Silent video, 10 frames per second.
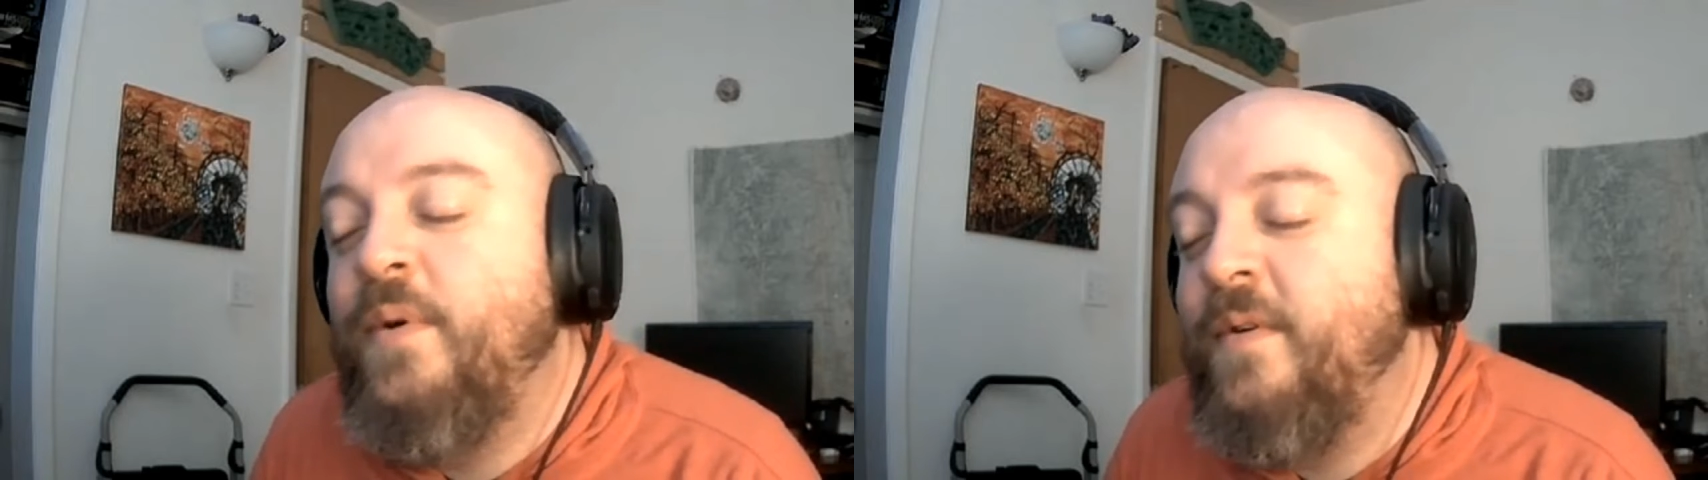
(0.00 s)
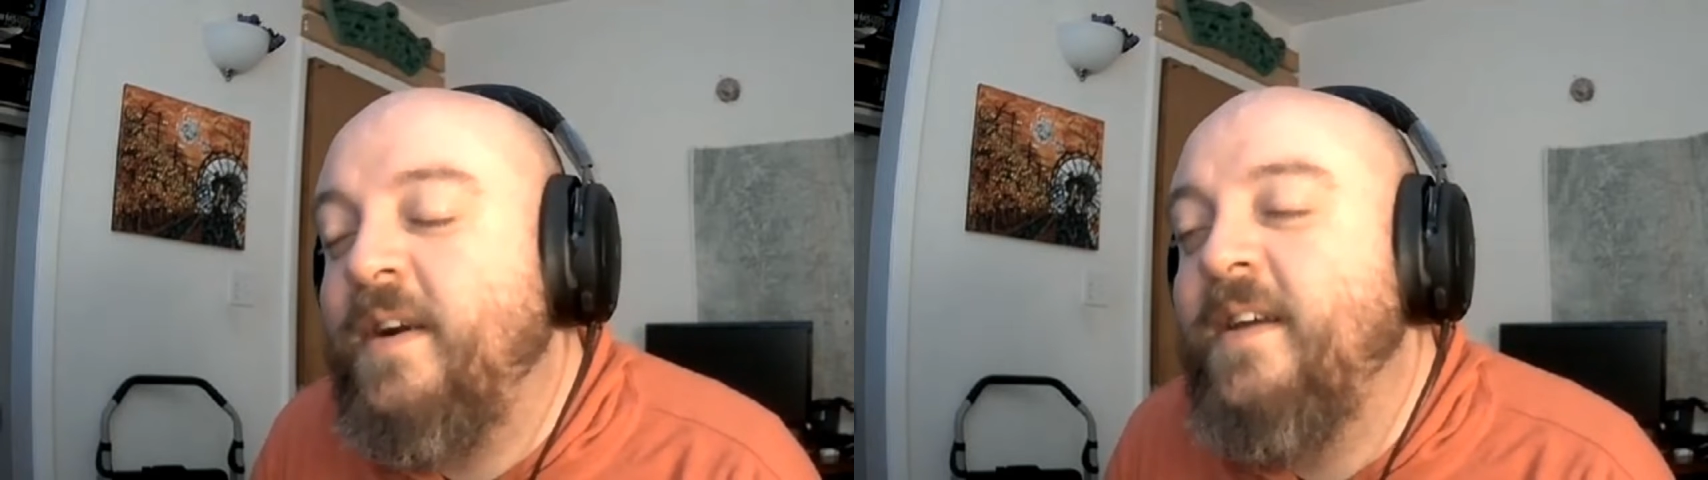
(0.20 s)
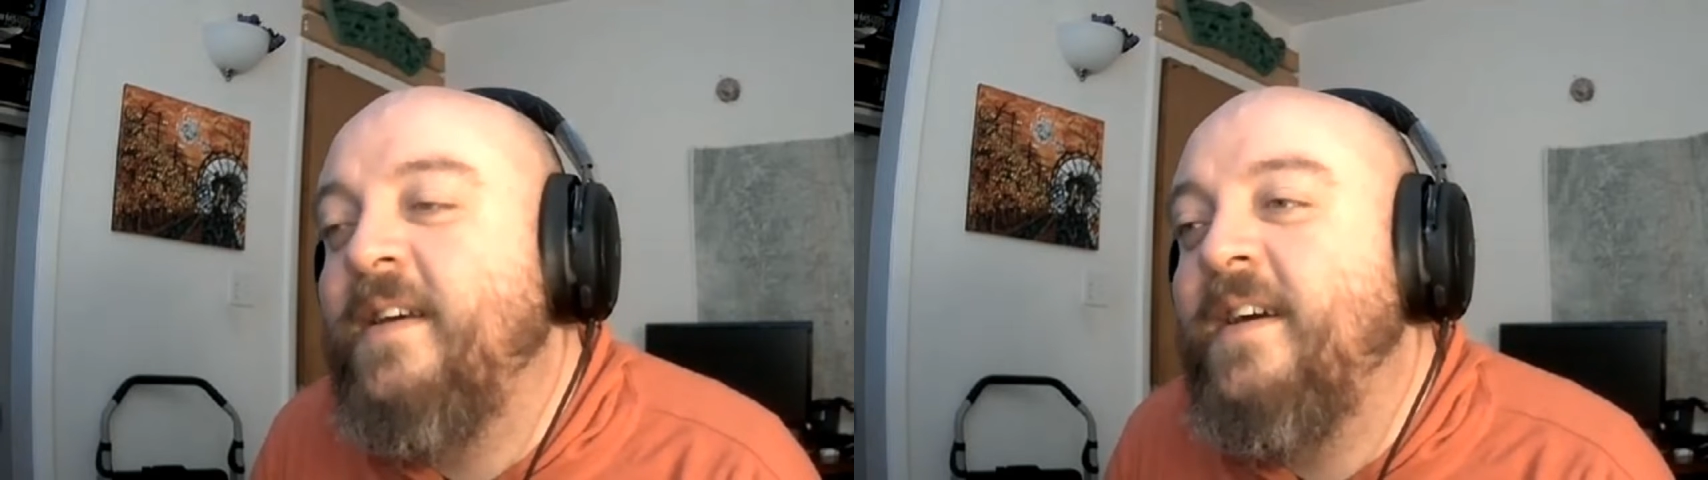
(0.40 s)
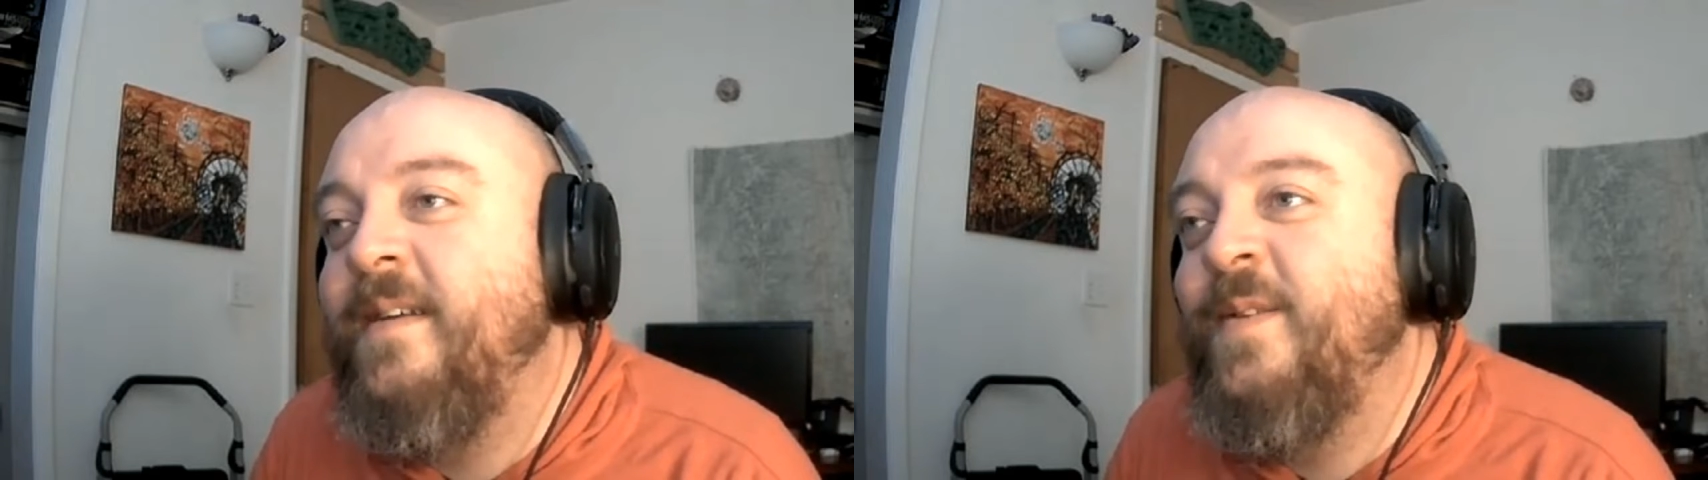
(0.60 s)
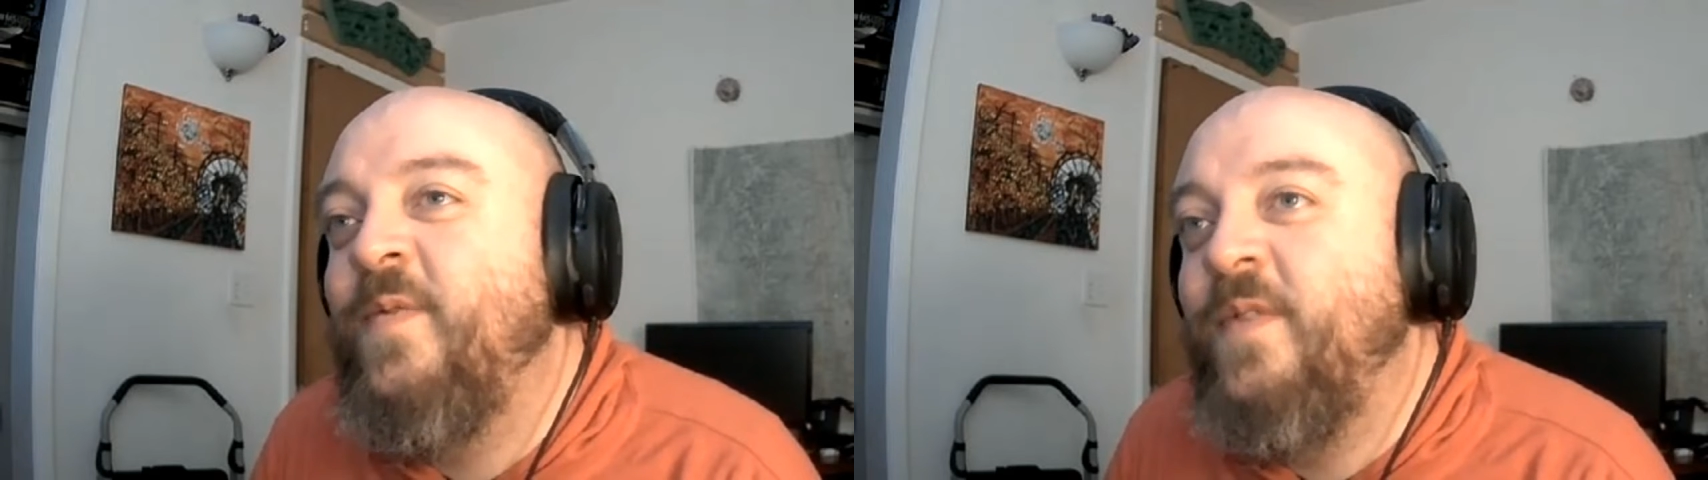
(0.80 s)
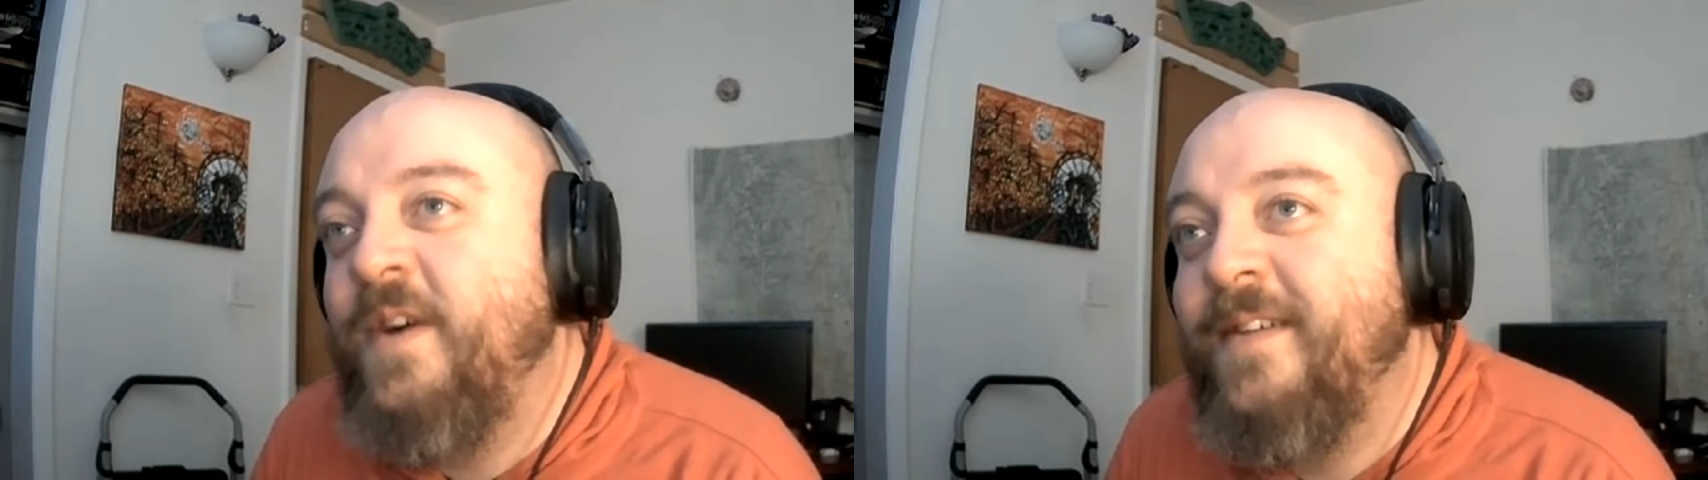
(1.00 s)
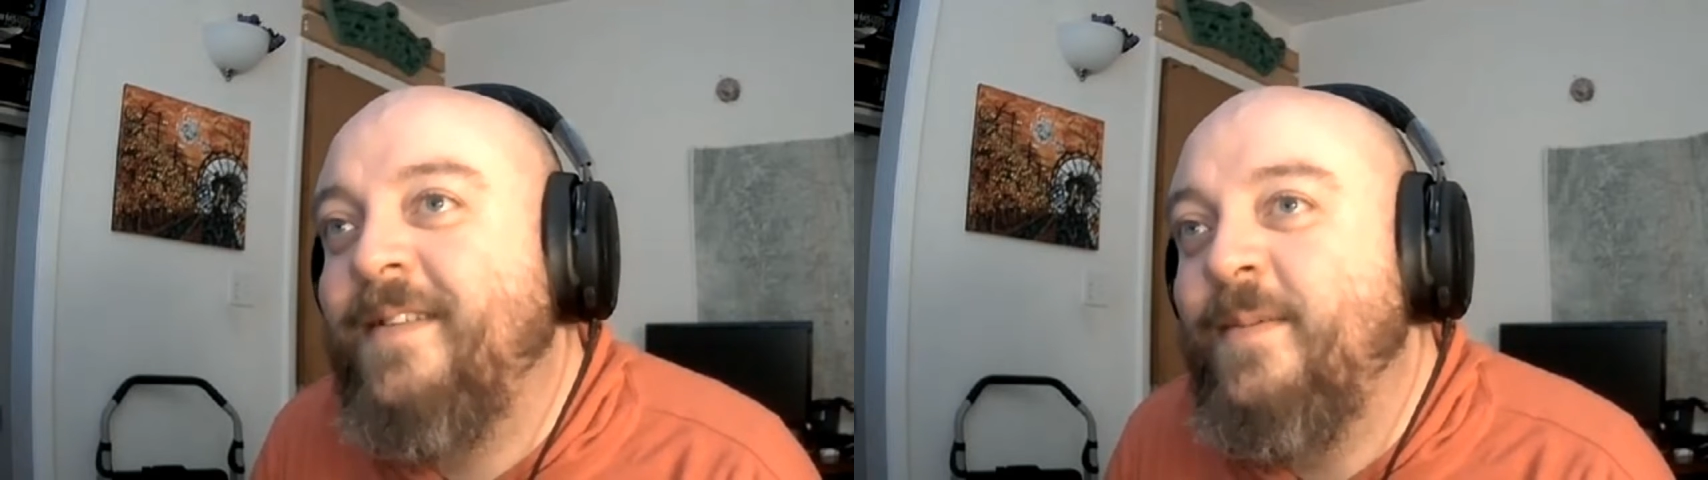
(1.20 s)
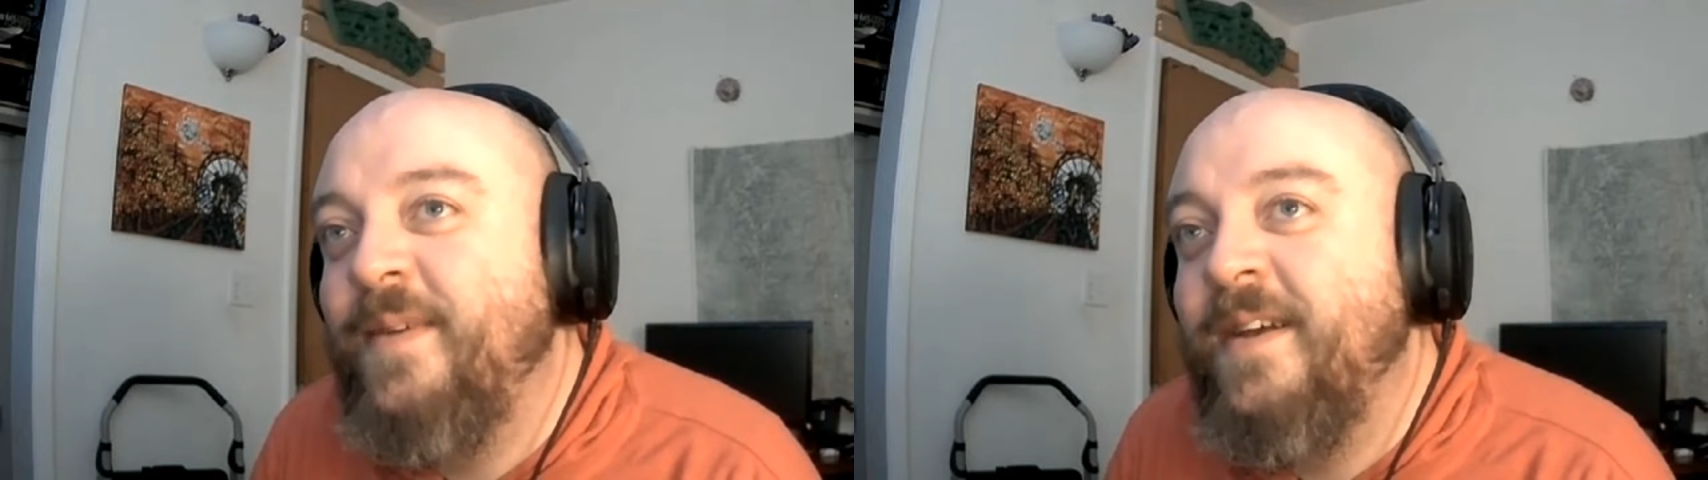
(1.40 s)
boring as
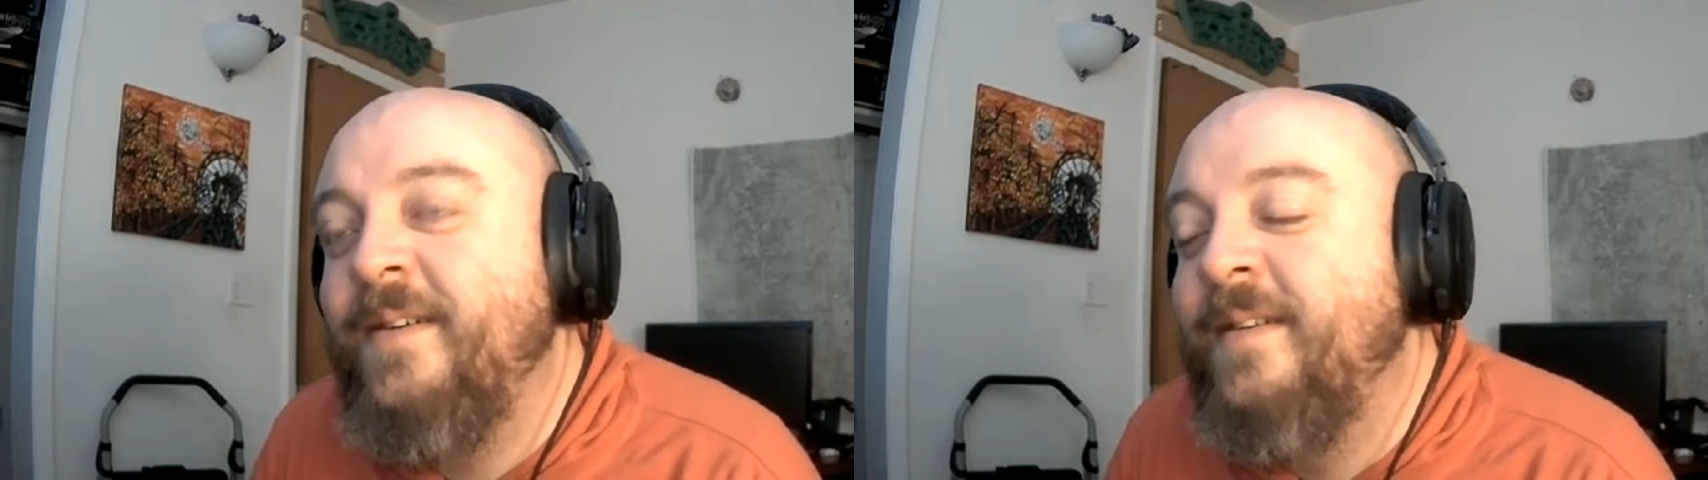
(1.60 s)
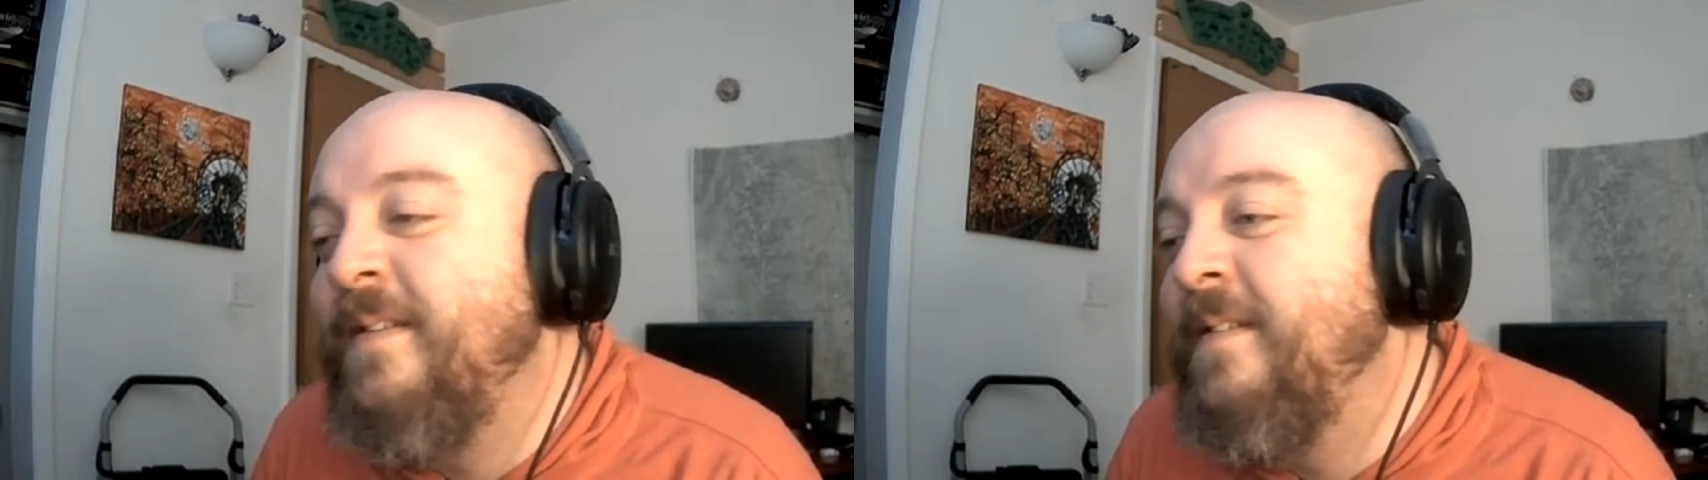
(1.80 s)
fuck to me.